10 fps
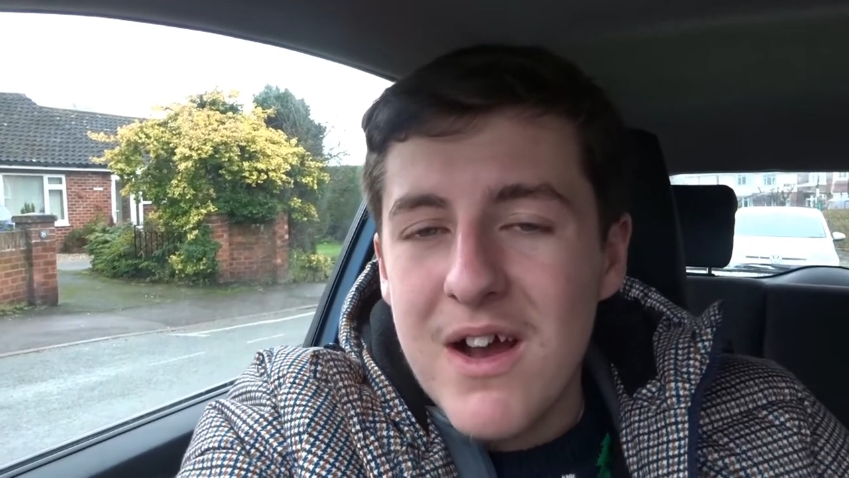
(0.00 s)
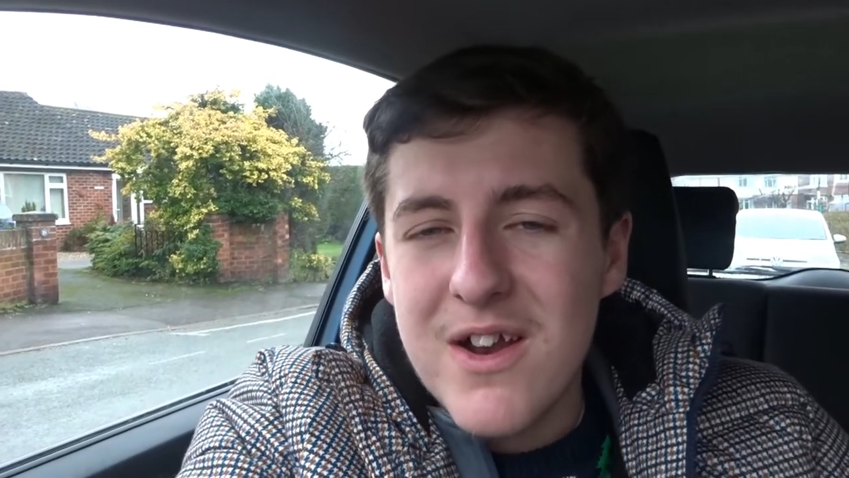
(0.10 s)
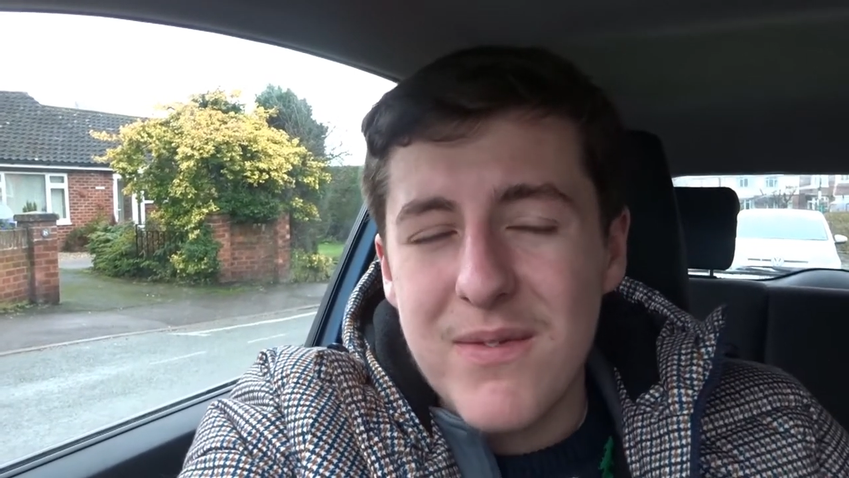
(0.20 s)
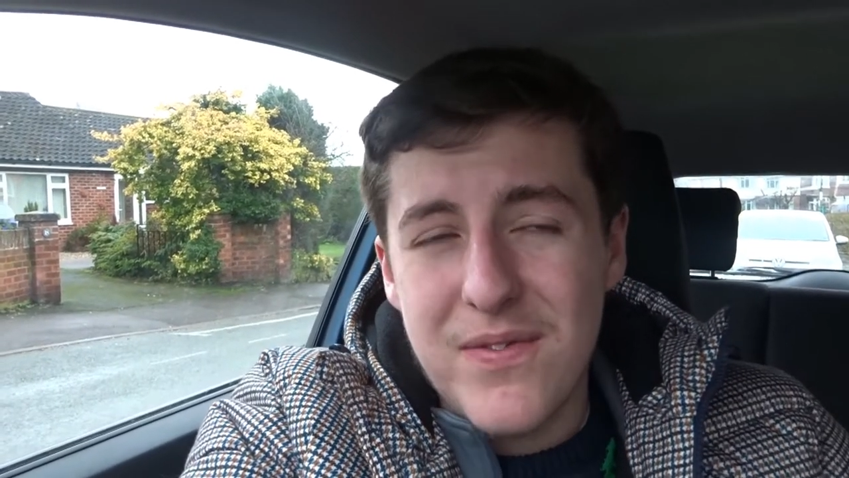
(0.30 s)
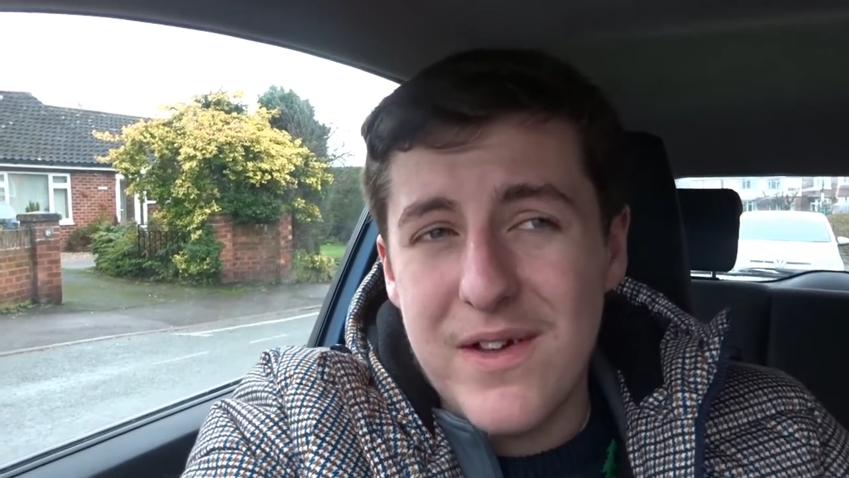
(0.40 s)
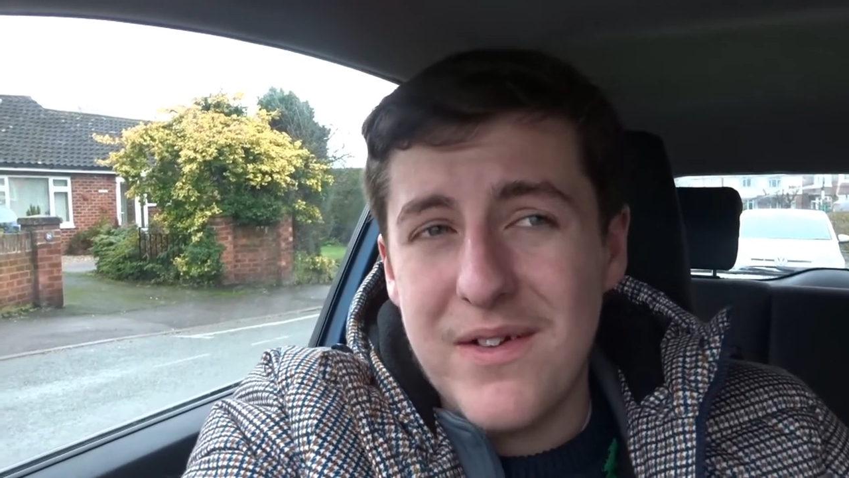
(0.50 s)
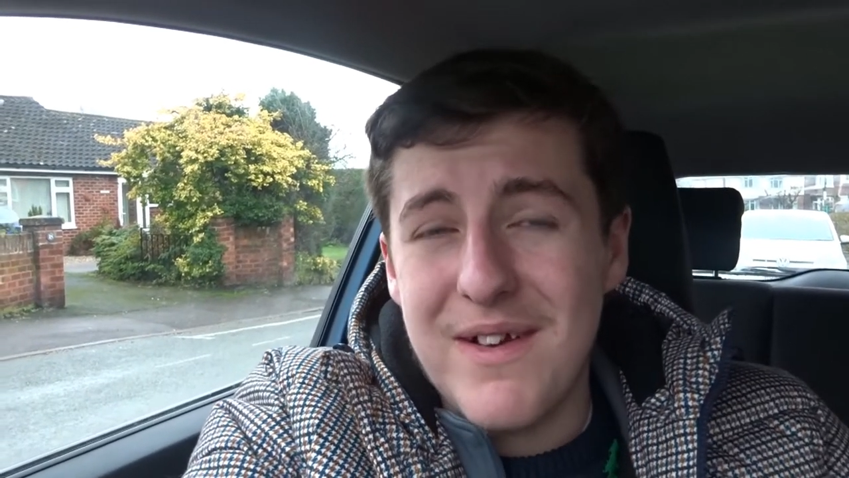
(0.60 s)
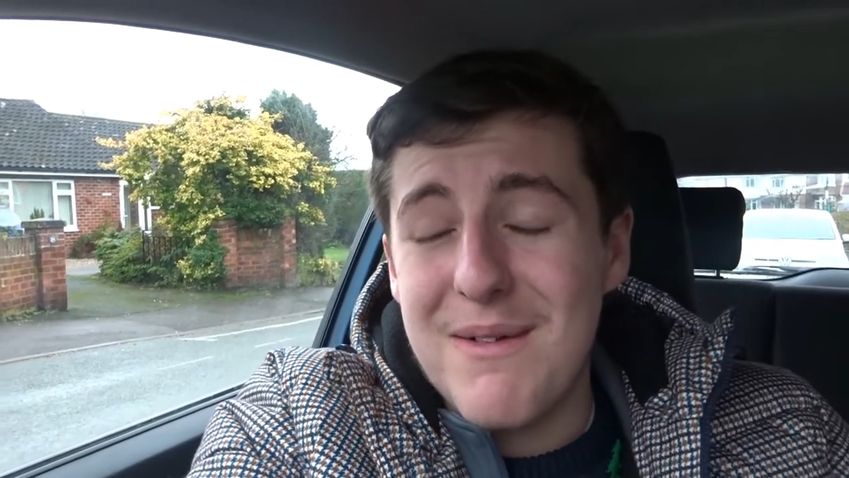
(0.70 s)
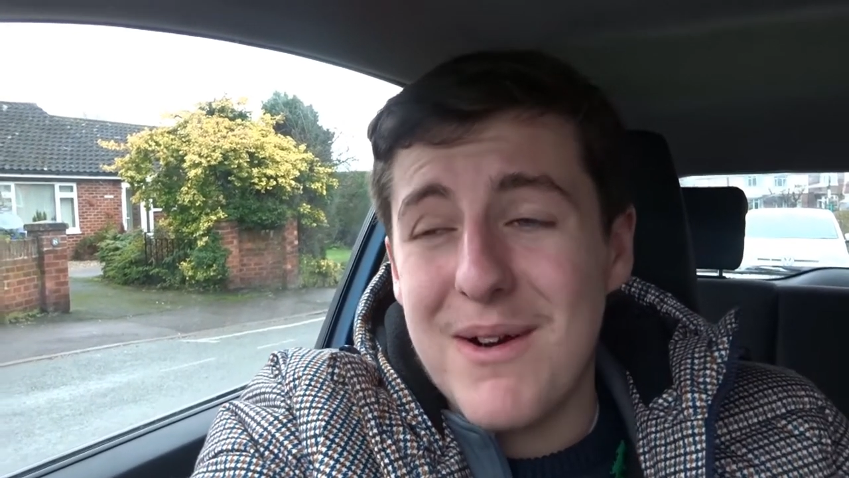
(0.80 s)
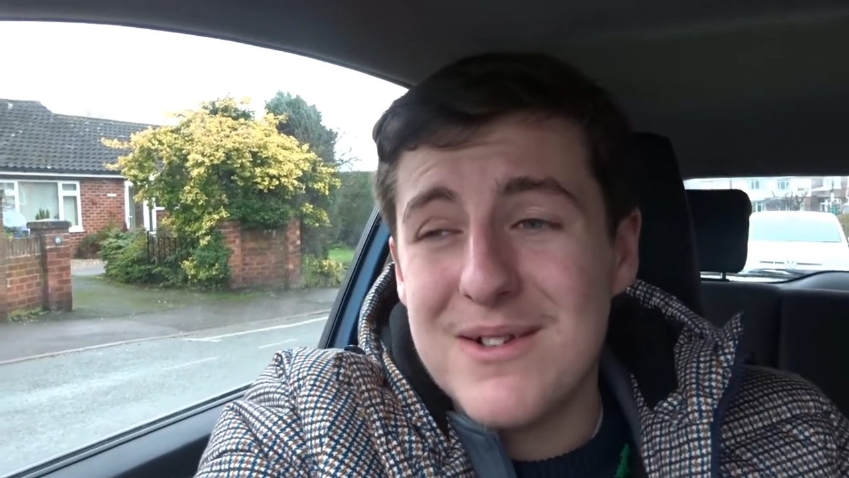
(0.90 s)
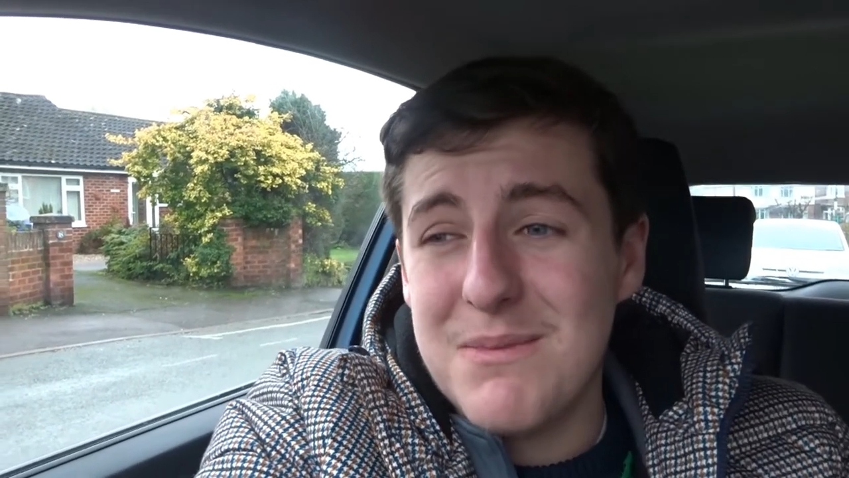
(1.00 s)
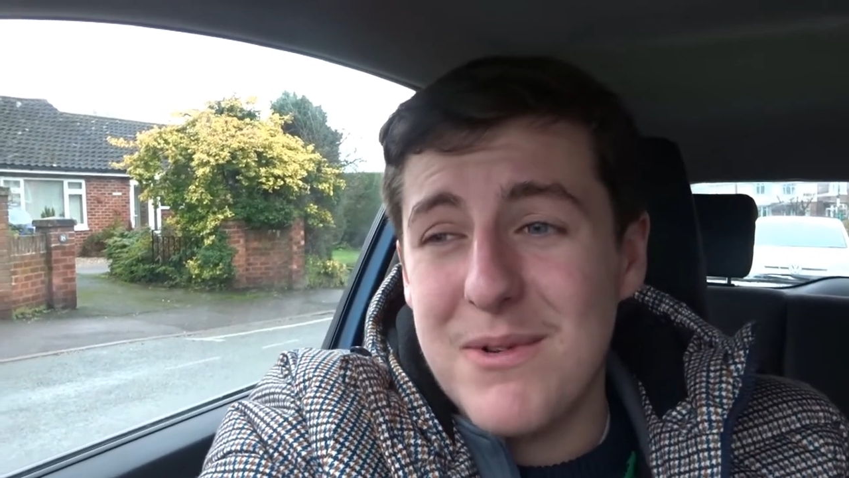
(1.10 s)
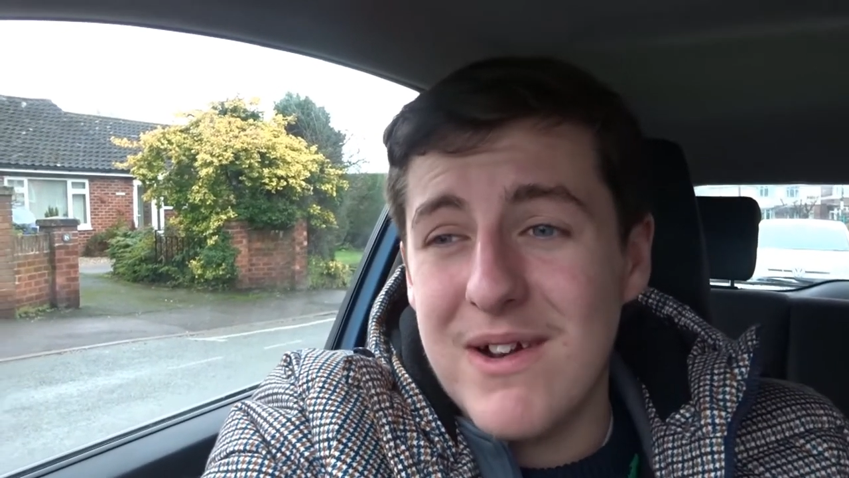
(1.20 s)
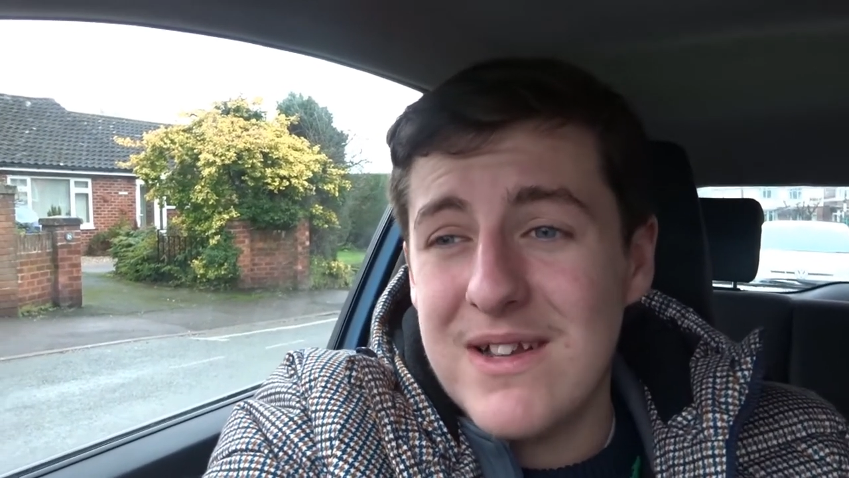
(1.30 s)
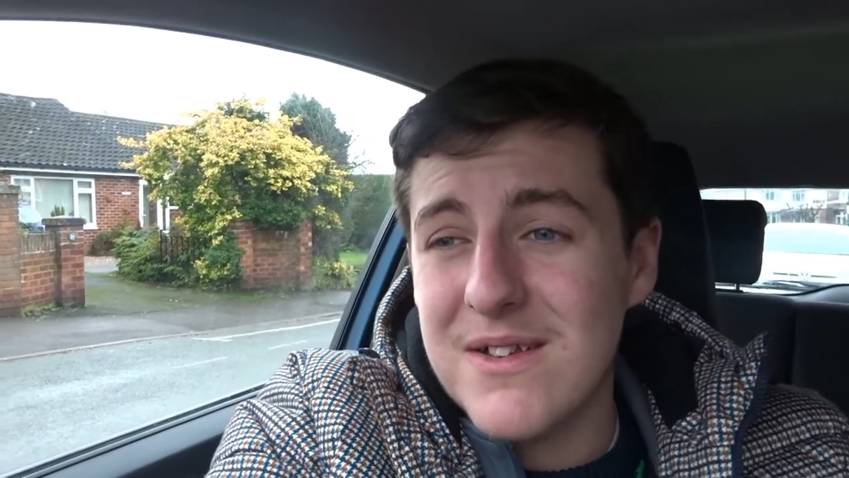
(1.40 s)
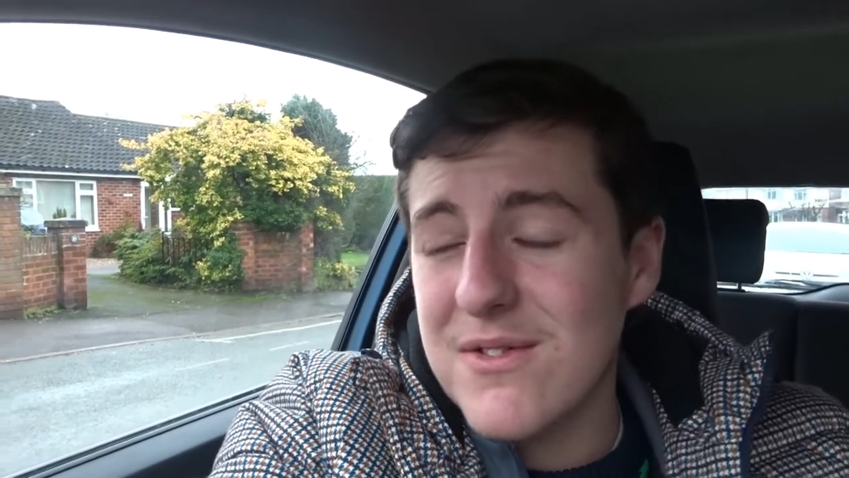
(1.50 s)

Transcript: I don't feel very well, to be honest.